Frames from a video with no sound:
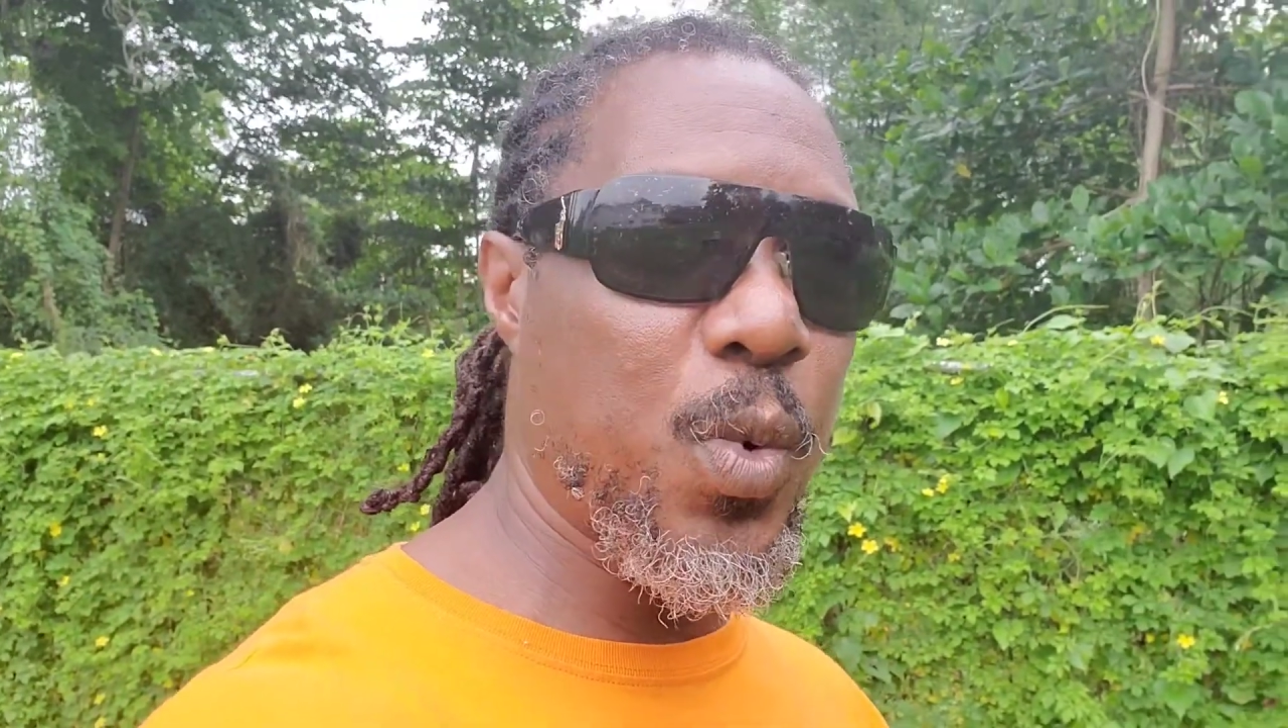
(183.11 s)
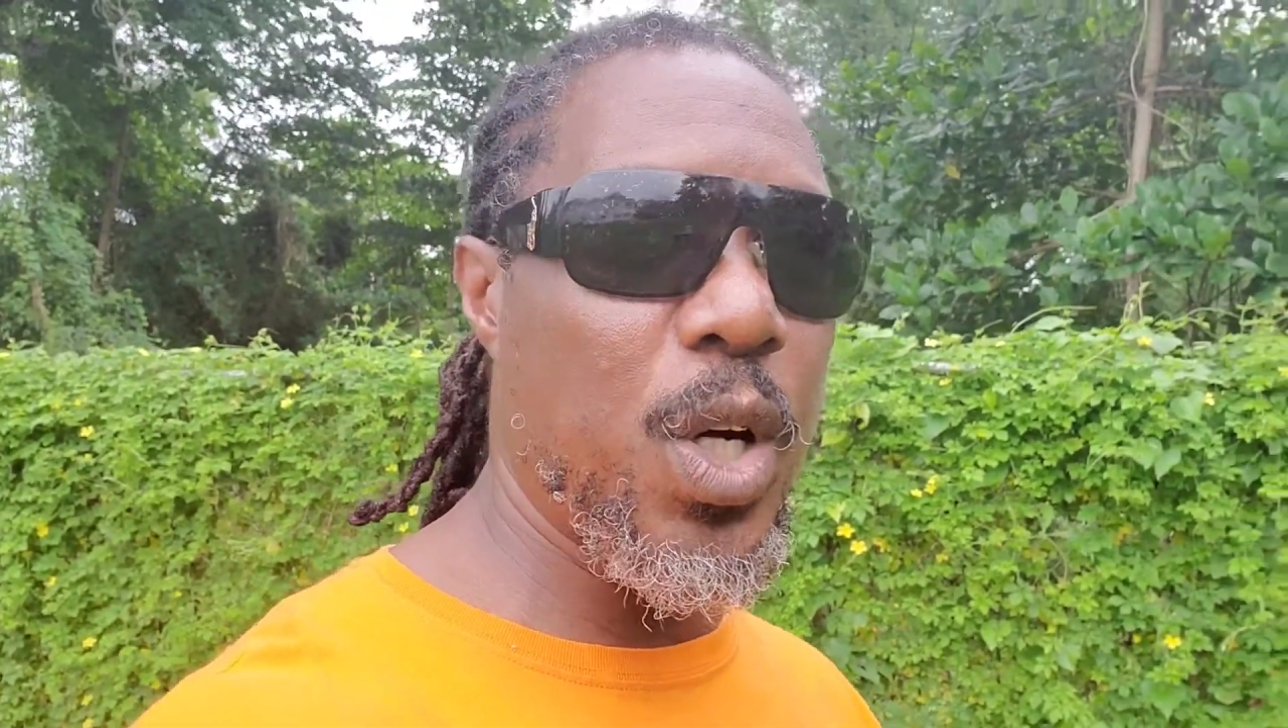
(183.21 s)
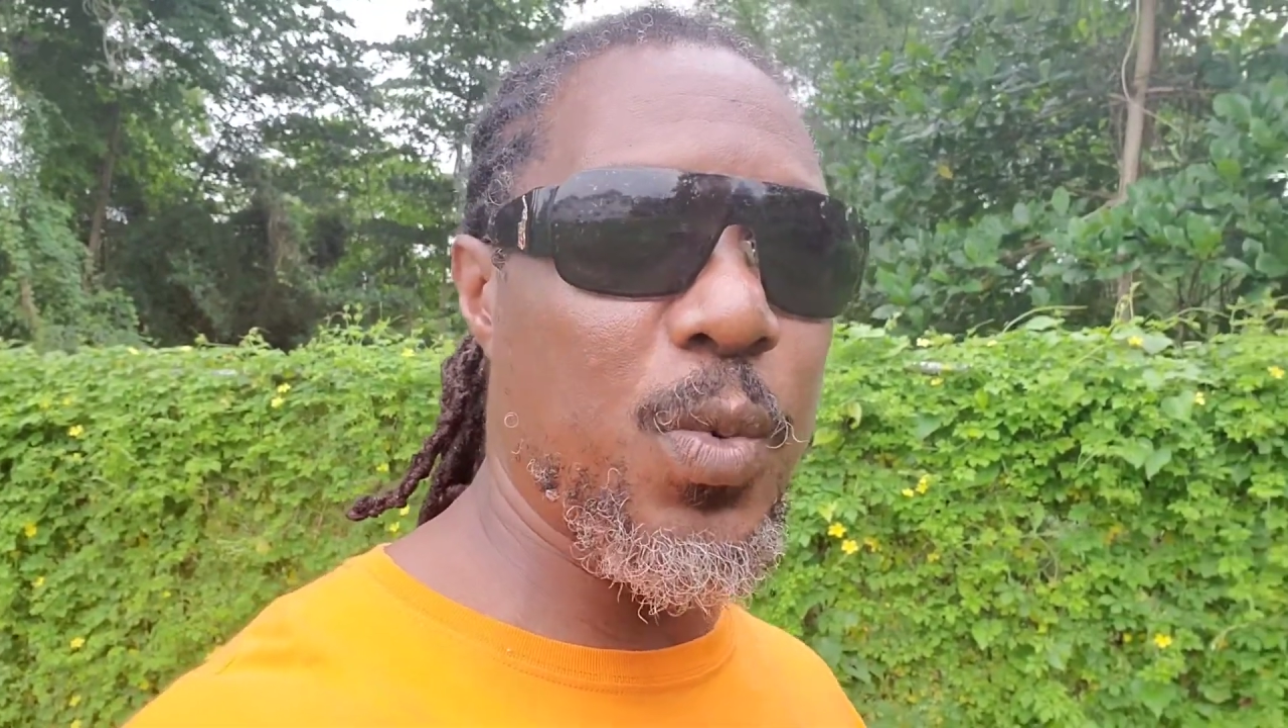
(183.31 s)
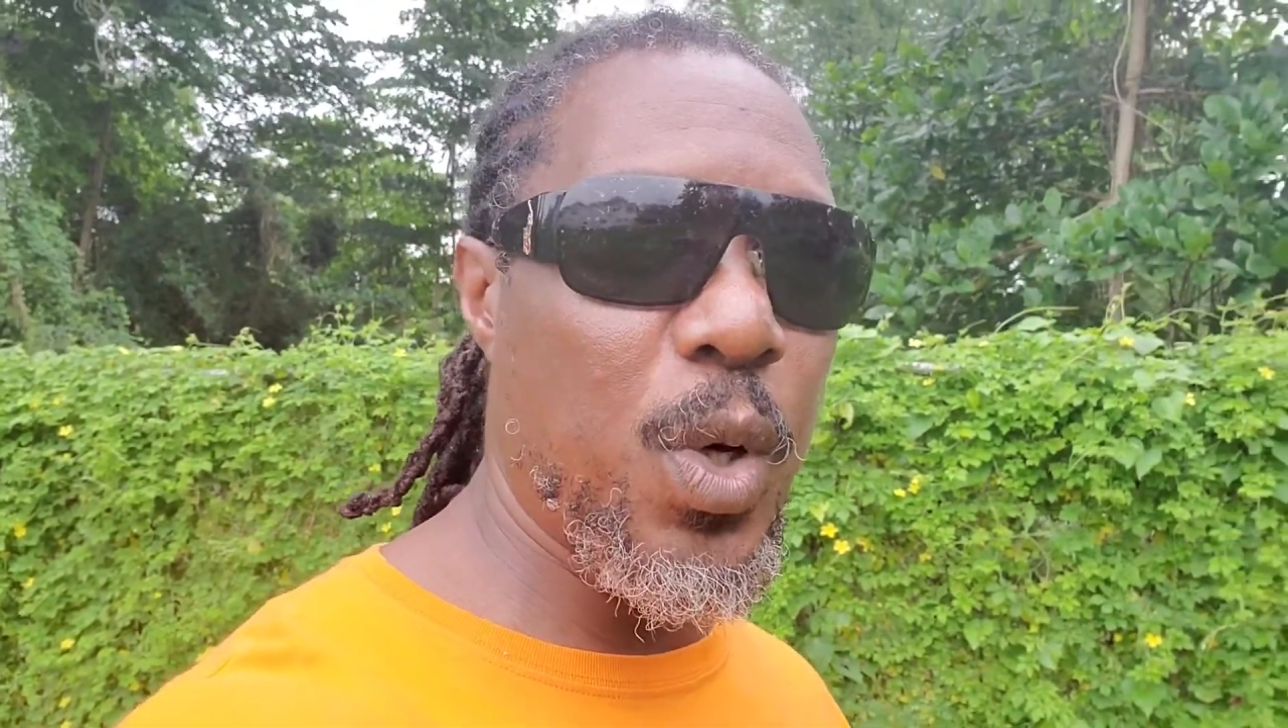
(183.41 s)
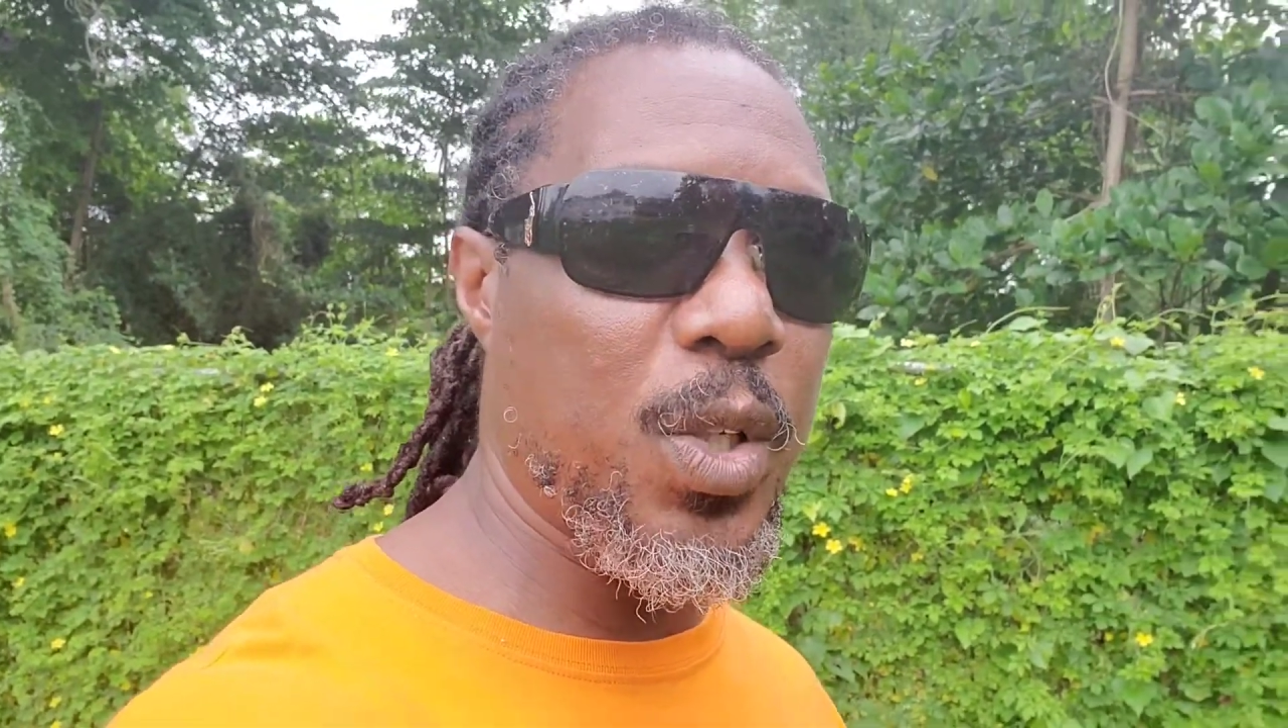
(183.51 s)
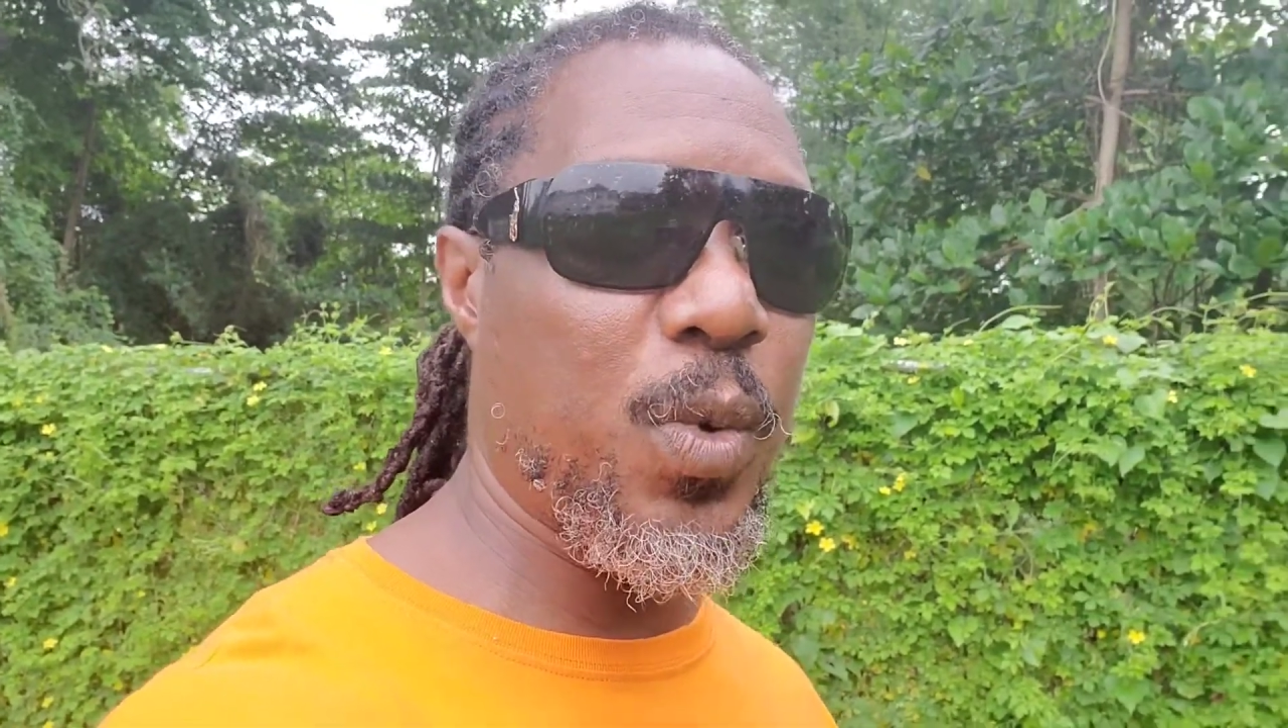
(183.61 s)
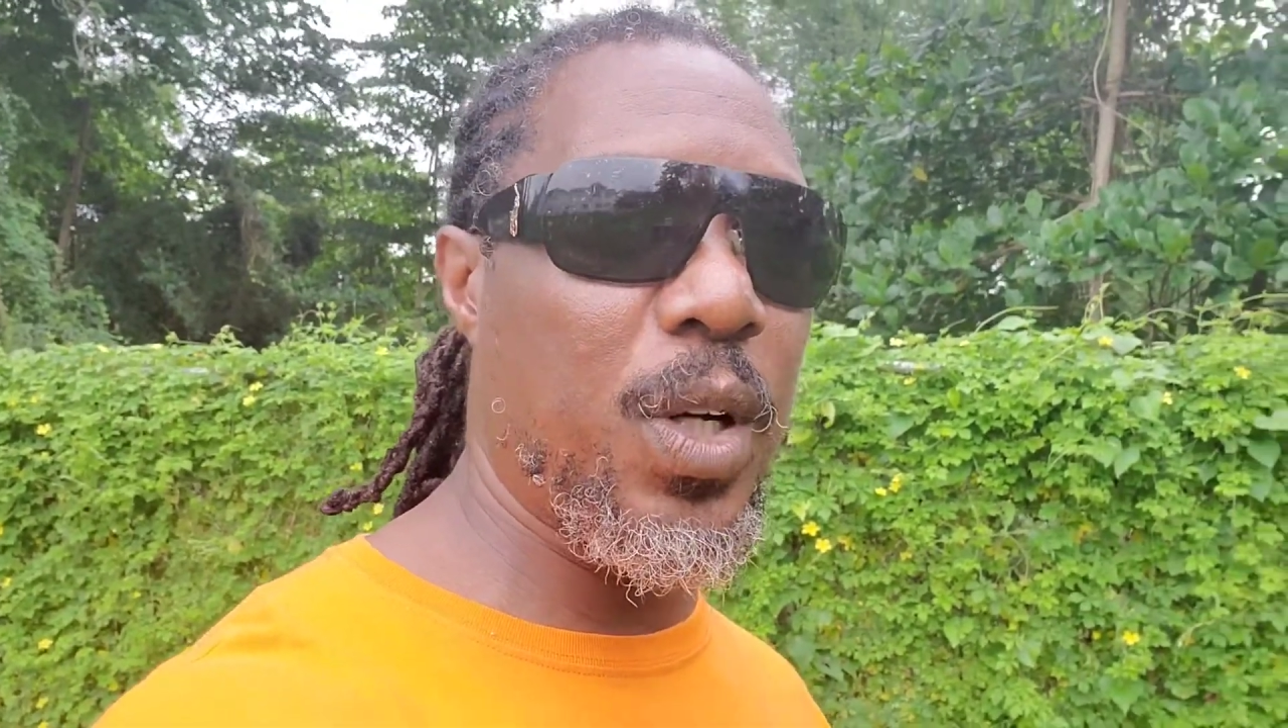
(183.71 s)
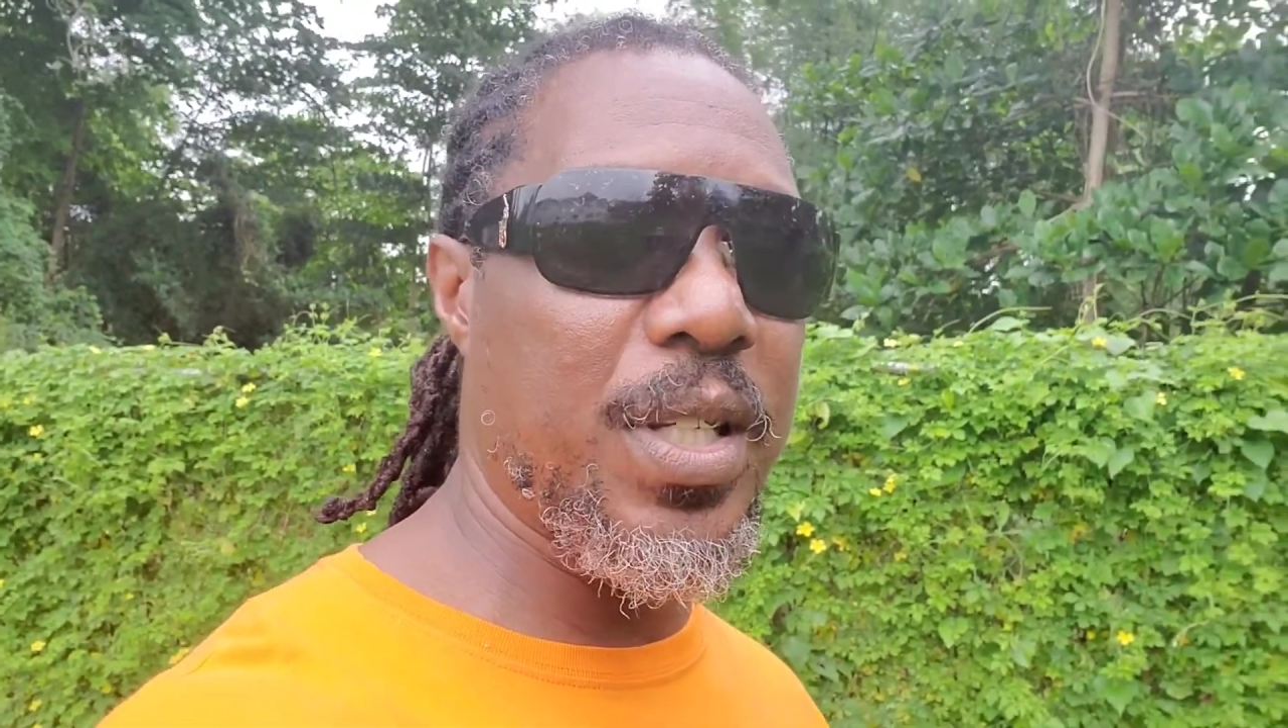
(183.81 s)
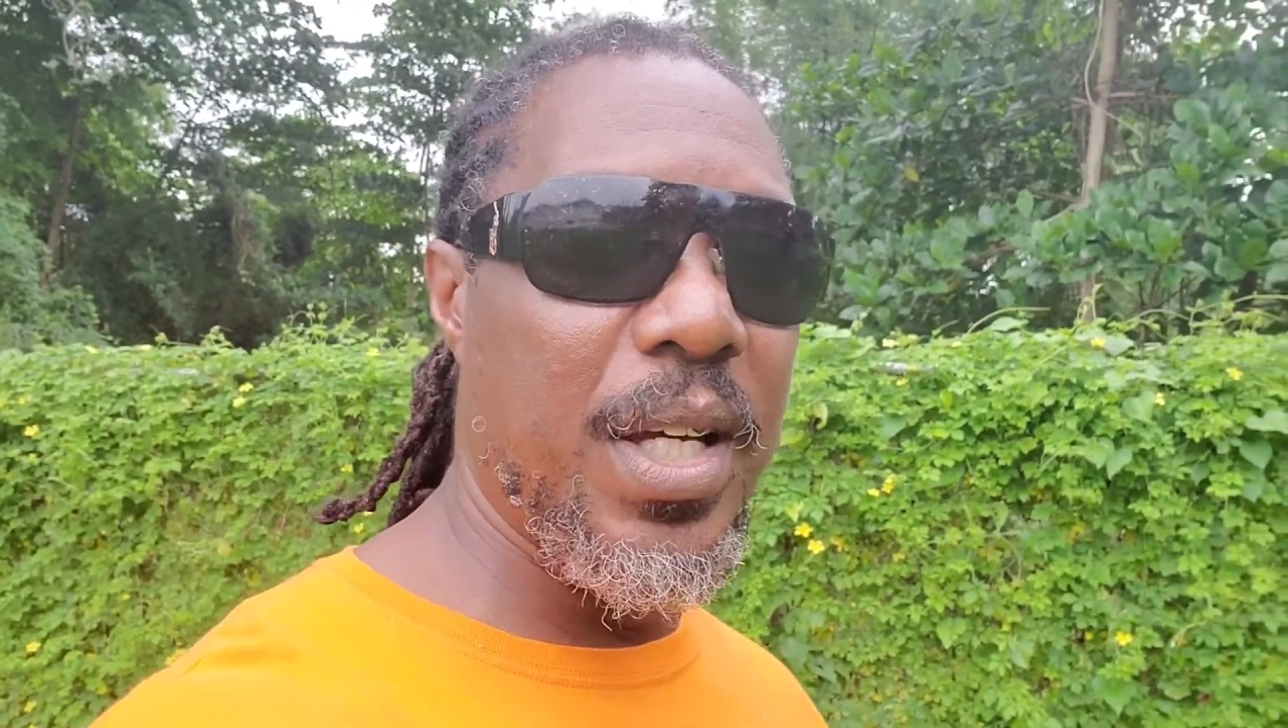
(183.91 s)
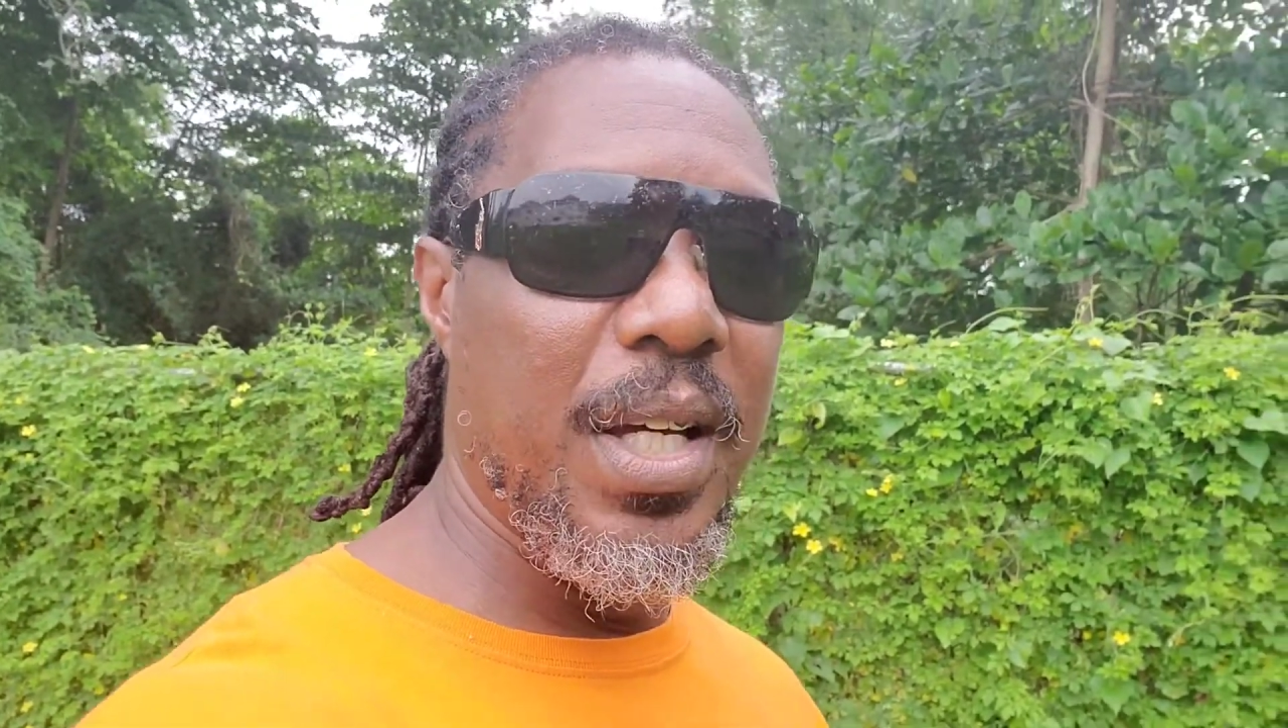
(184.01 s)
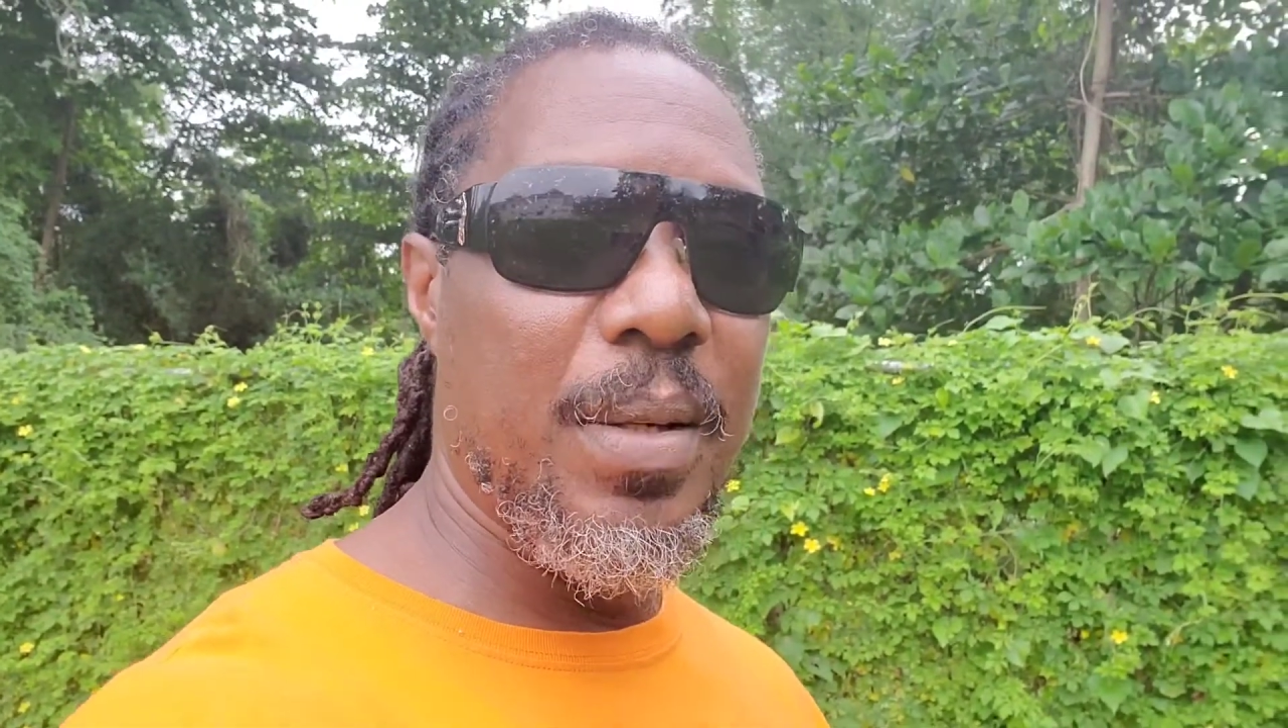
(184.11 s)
words words words